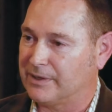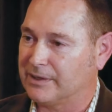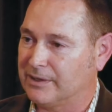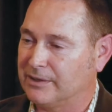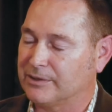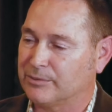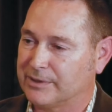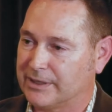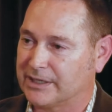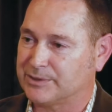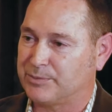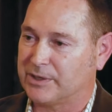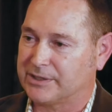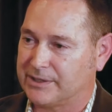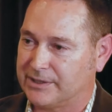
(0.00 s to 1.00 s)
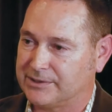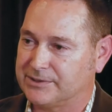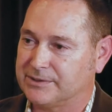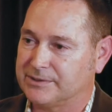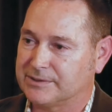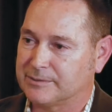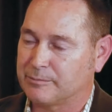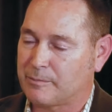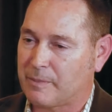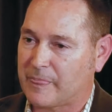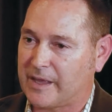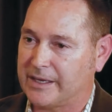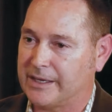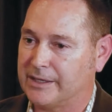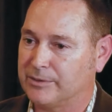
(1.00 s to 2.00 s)
clear with expectations.
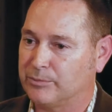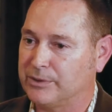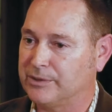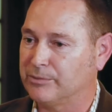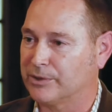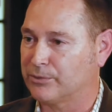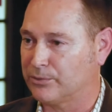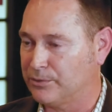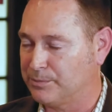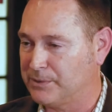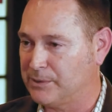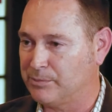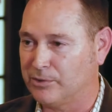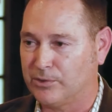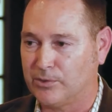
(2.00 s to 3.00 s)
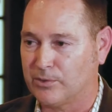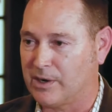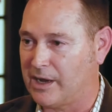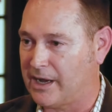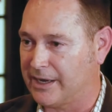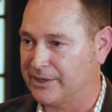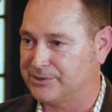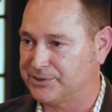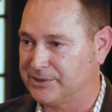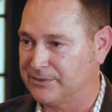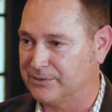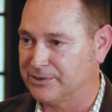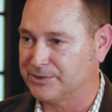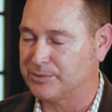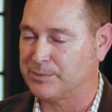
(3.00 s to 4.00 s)
And we recruit people who are high
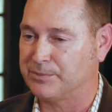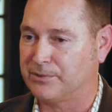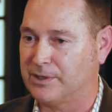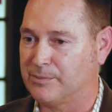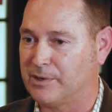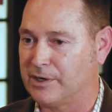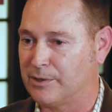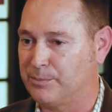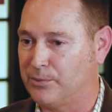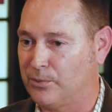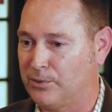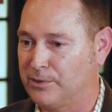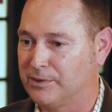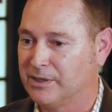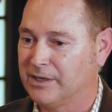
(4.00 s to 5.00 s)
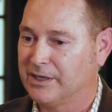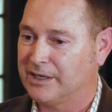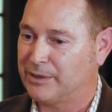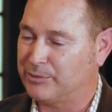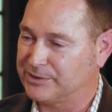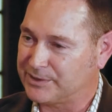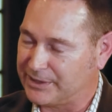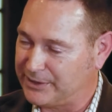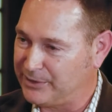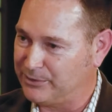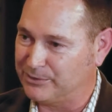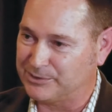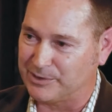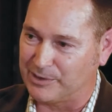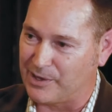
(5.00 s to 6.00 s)
achievers. We put them on our board, and we say,
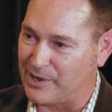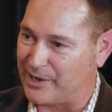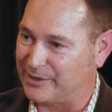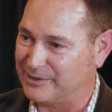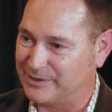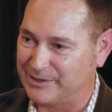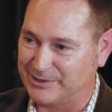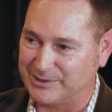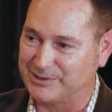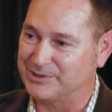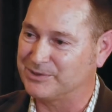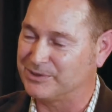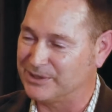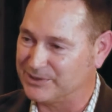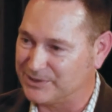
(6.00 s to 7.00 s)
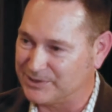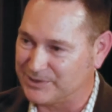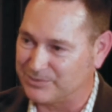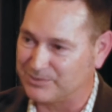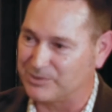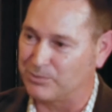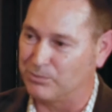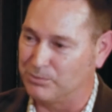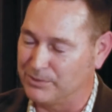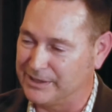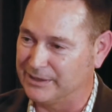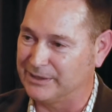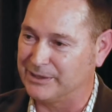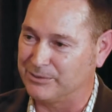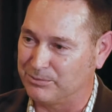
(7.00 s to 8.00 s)
here's the line. This is the
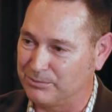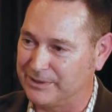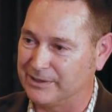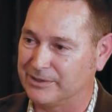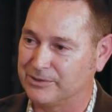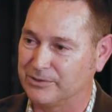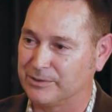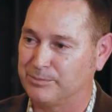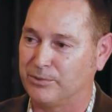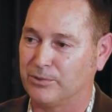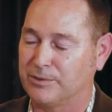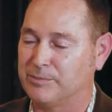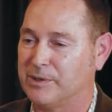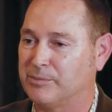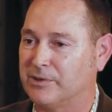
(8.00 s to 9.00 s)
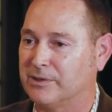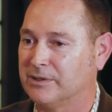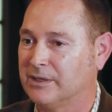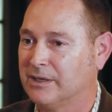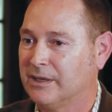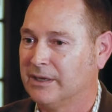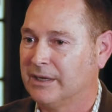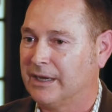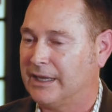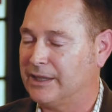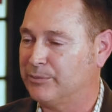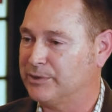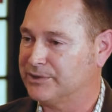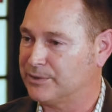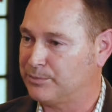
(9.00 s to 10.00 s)
really, really good board member. And
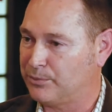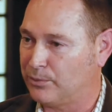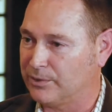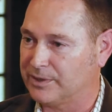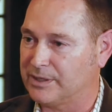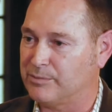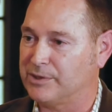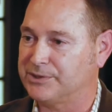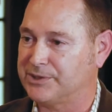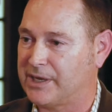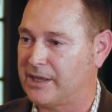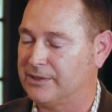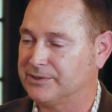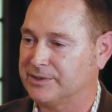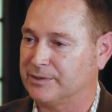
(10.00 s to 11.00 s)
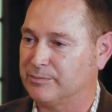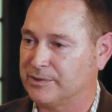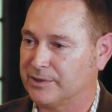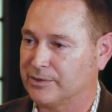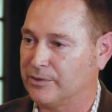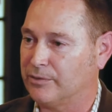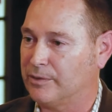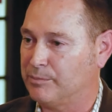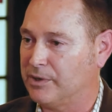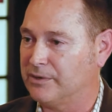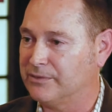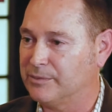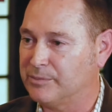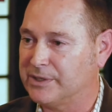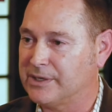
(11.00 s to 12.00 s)
then we support them and challenge them to go
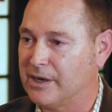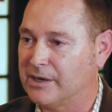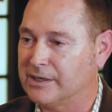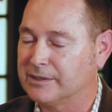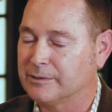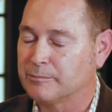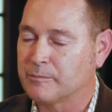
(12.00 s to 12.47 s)
above and beyond.